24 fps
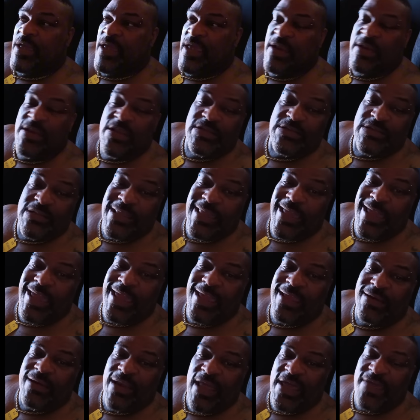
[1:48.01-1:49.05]
In this
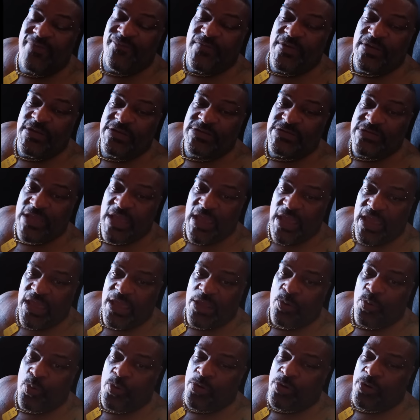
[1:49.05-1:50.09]
gang life, in this
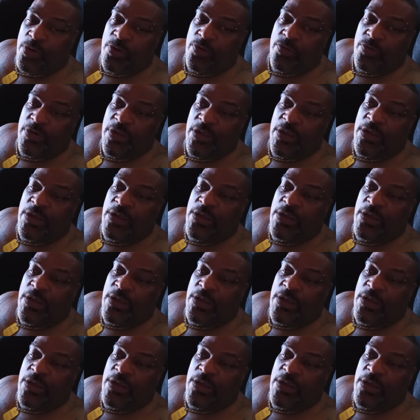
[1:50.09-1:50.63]
gang world,